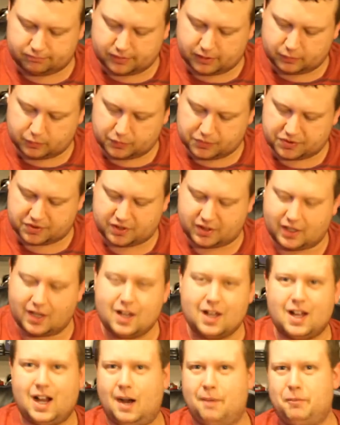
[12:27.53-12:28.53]
but we'll see.
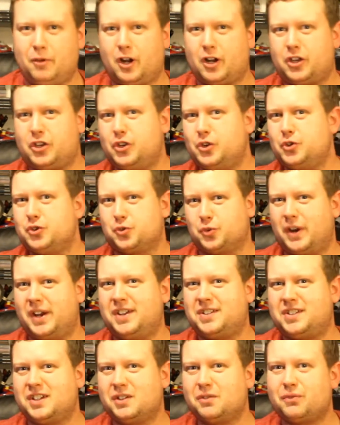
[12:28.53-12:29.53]
I'm not a huge
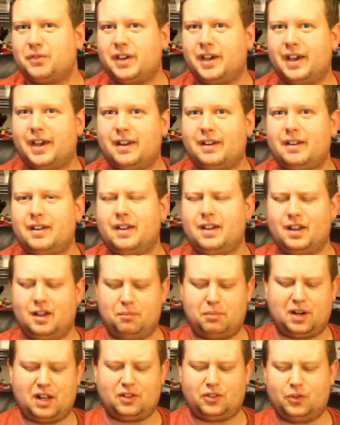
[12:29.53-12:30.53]
racing fan,
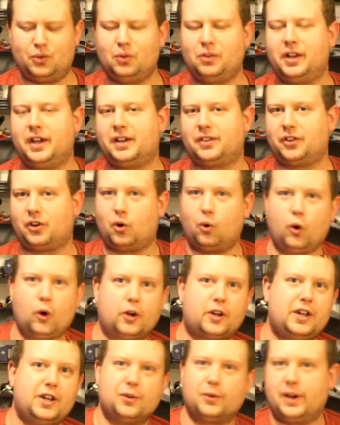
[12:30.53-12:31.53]
but I do like the
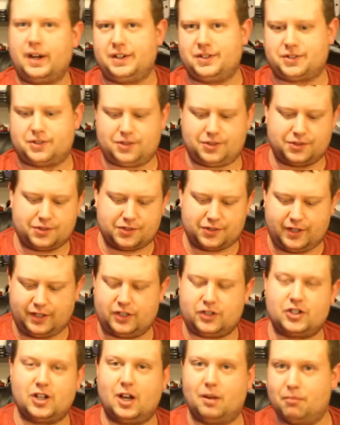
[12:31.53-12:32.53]
quirky racers
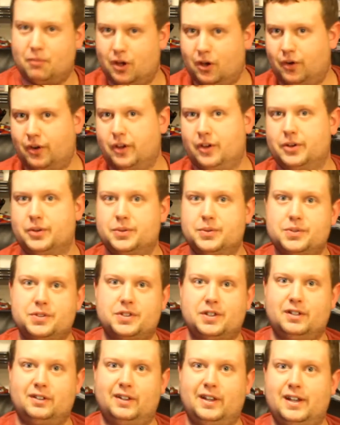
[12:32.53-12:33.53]
like Jet
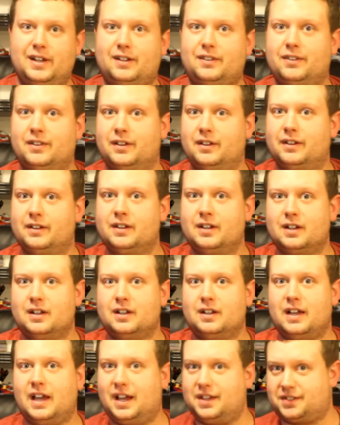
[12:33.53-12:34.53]
Motos and like the
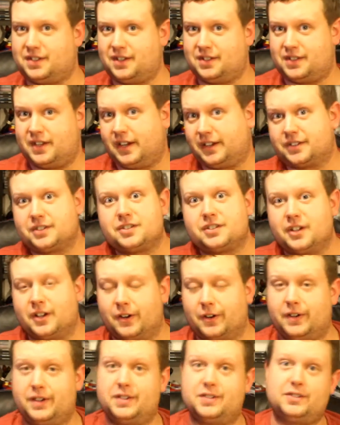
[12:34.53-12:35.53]
SSX
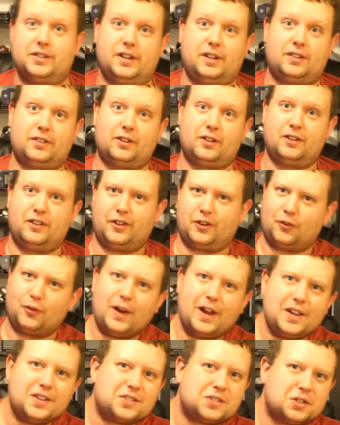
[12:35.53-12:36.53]
series. Like they're
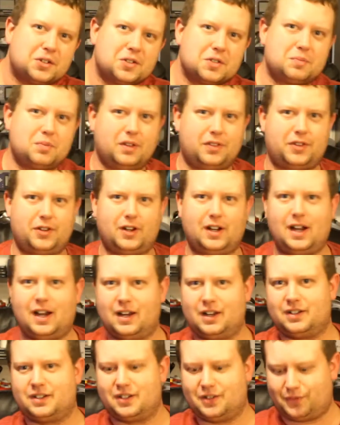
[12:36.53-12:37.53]
racers, but they're
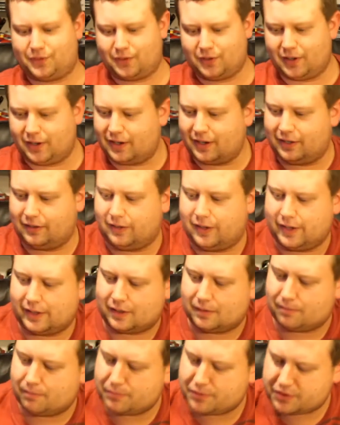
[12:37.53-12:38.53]
kind of different, and I
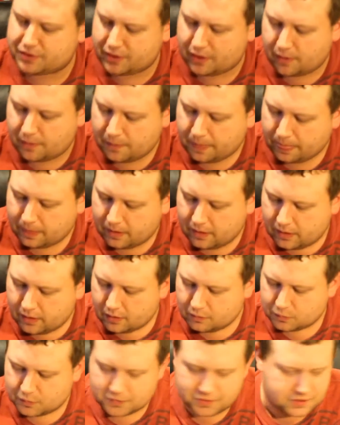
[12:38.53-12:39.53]
like them. So
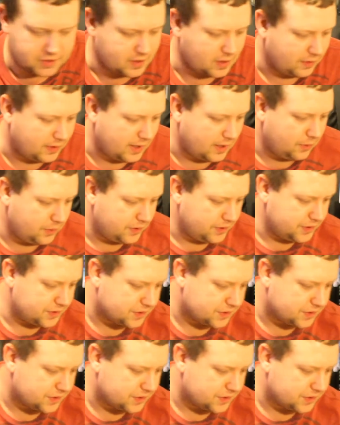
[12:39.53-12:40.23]
we'll see how that one